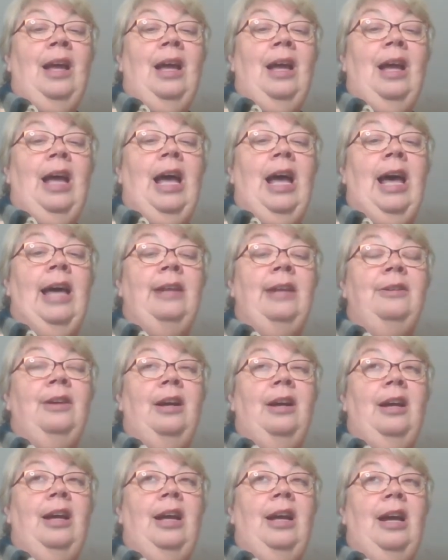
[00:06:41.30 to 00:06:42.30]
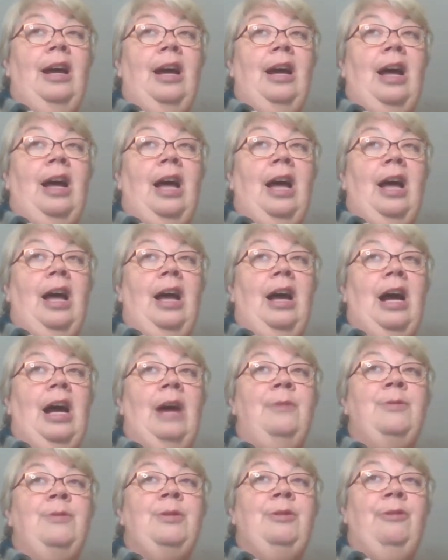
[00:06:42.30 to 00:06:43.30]
and
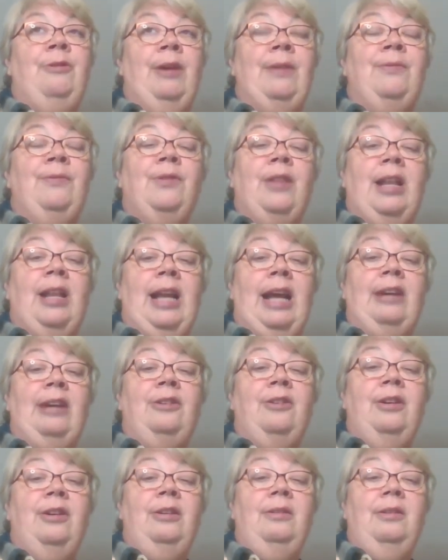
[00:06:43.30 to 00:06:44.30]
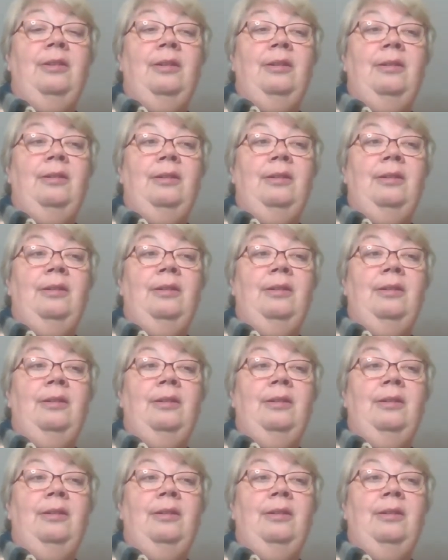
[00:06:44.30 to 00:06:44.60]
I was grateful that I could